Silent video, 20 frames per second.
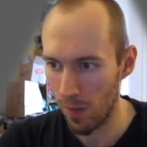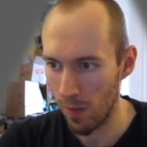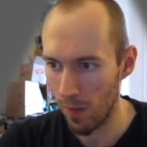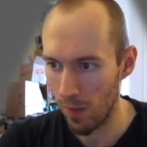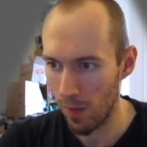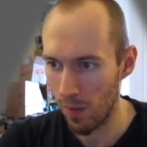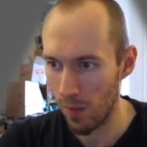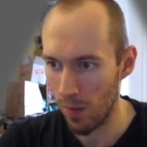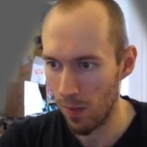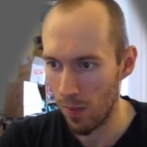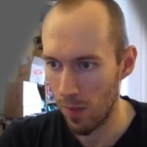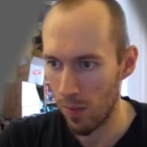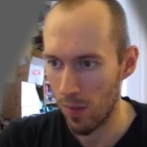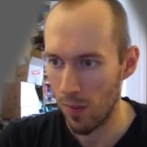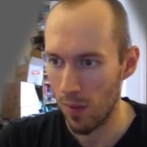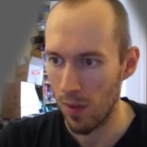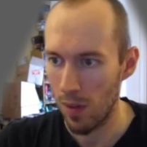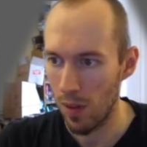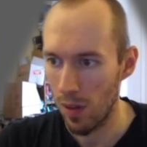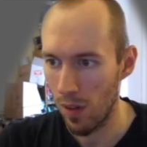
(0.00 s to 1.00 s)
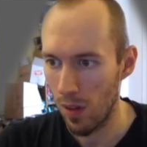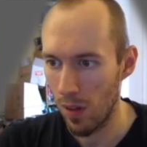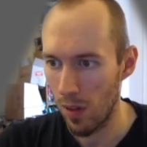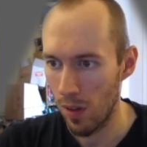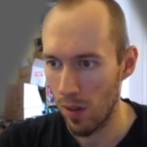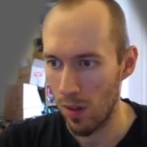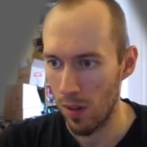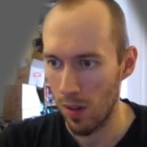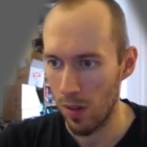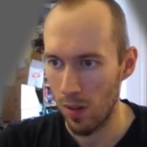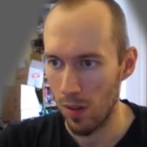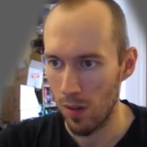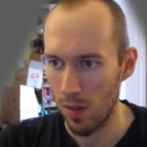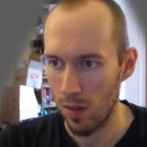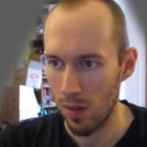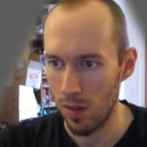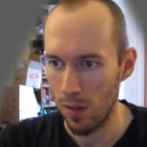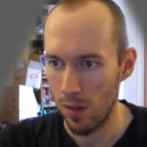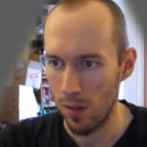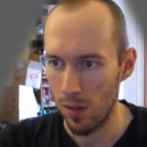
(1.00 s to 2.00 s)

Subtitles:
(no one is talking)